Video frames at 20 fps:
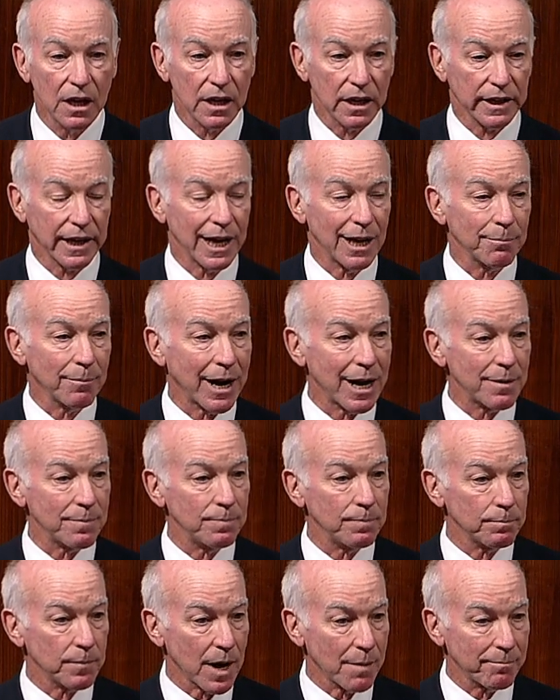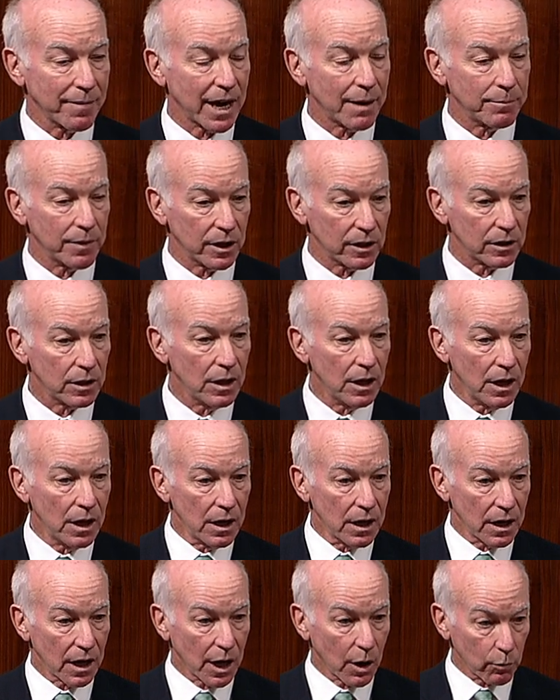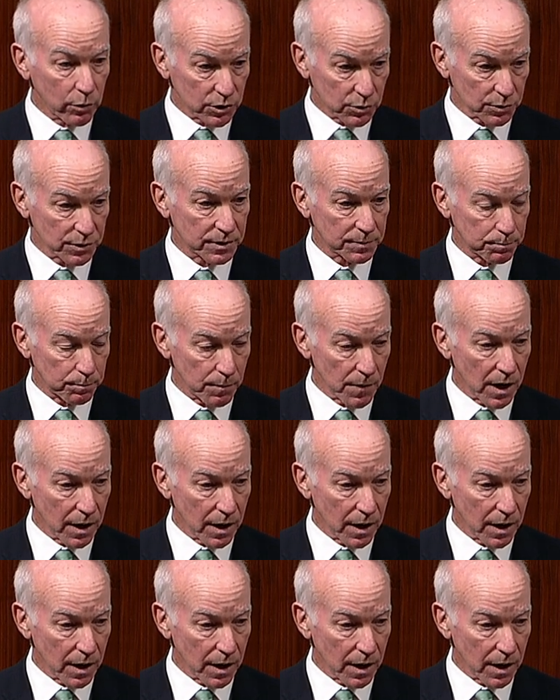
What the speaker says: Again, my amendment, which was